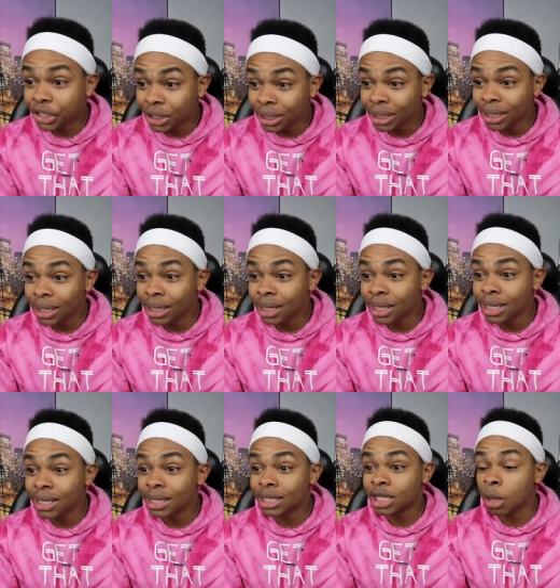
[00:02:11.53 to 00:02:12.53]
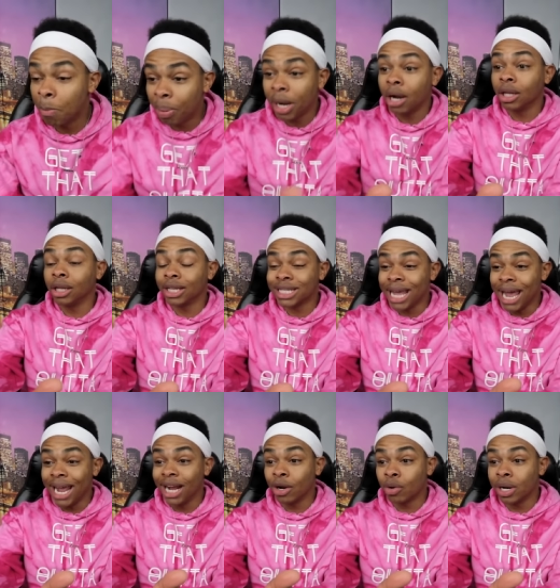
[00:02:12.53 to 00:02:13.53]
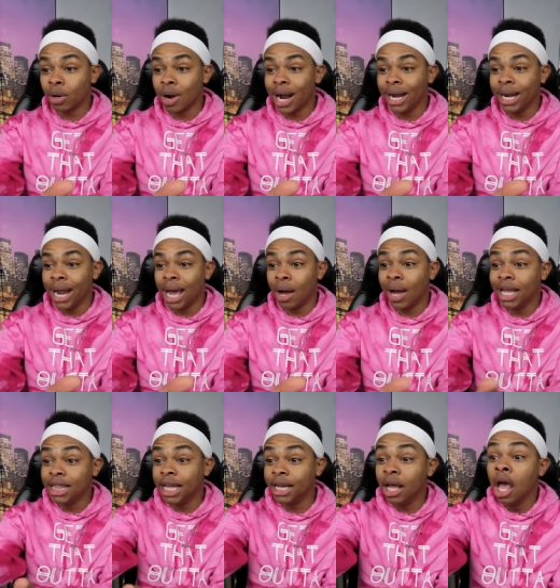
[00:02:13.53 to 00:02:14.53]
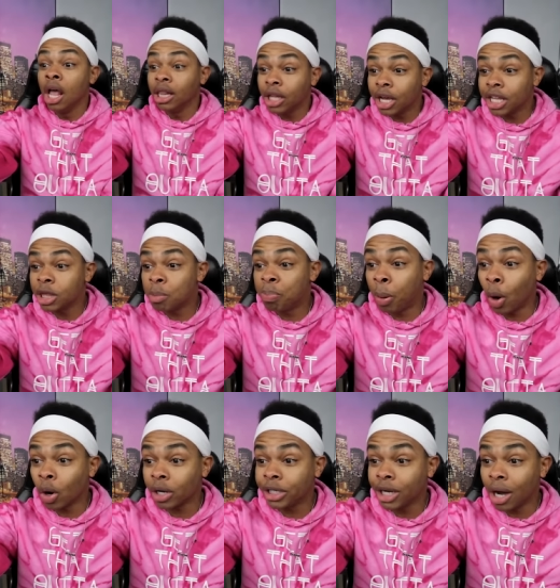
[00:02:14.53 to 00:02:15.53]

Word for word: Jeez, the bear looks angry right now. And then, look at the poor